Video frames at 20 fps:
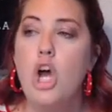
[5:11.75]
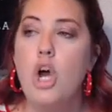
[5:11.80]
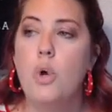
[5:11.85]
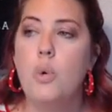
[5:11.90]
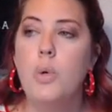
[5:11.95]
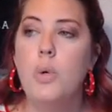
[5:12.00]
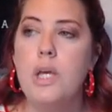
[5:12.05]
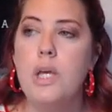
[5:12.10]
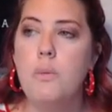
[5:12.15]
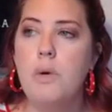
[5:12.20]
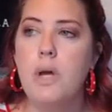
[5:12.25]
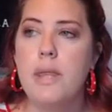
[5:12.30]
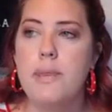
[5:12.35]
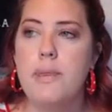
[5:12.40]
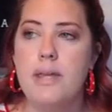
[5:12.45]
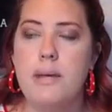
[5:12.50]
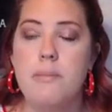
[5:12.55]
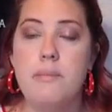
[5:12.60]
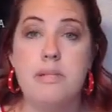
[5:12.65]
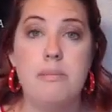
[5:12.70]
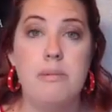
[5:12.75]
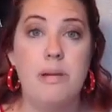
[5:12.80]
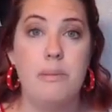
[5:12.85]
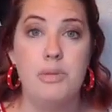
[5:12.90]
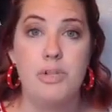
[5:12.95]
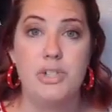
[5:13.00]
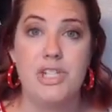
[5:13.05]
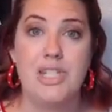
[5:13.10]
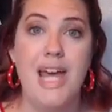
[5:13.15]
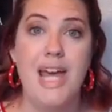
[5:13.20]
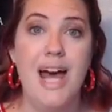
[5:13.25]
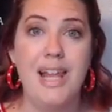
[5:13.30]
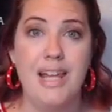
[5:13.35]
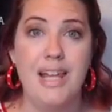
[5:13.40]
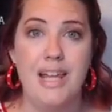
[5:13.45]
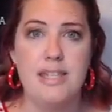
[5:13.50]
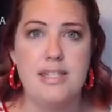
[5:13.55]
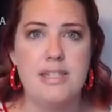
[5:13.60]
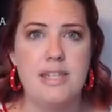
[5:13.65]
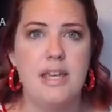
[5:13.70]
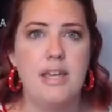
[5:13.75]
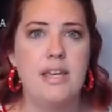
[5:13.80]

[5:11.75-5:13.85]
We want them to be able to tell us